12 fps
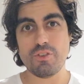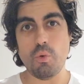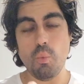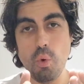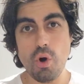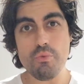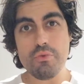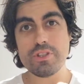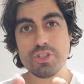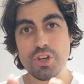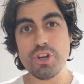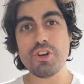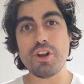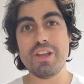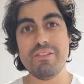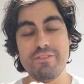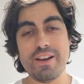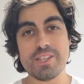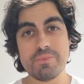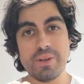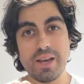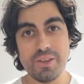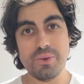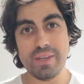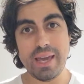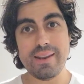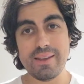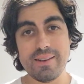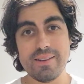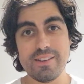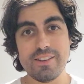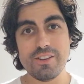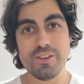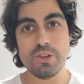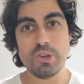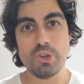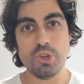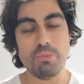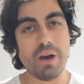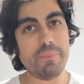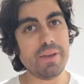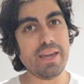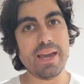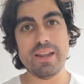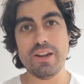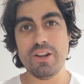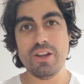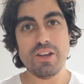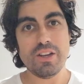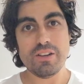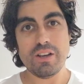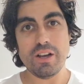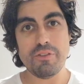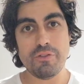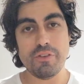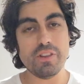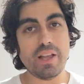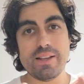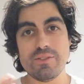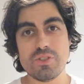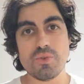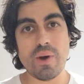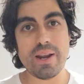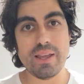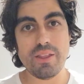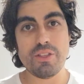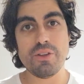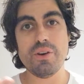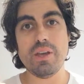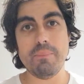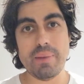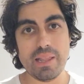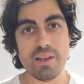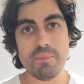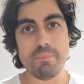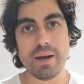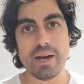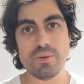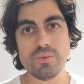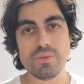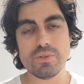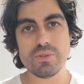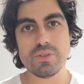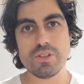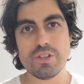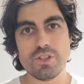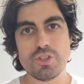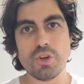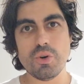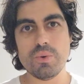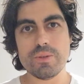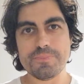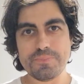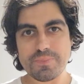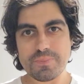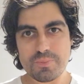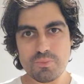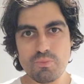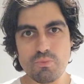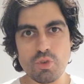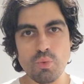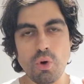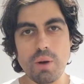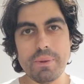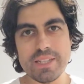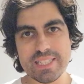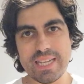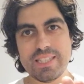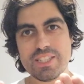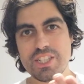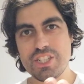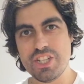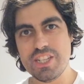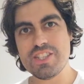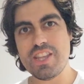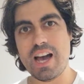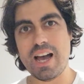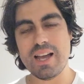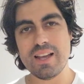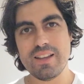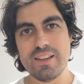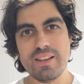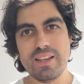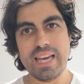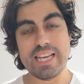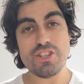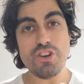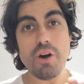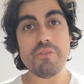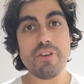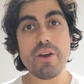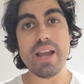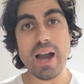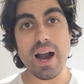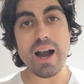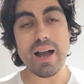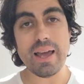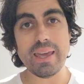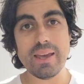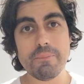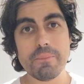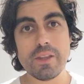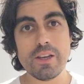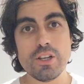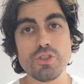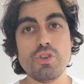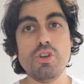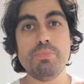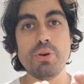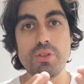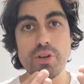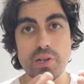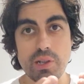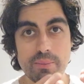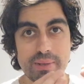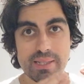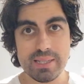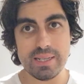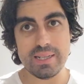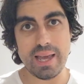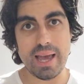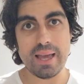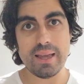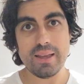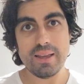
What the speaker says: what return on investment are you getting? You might be getting like 20, 30 million pounds. So what percentage is that? It's not very high. So you put the club into debt.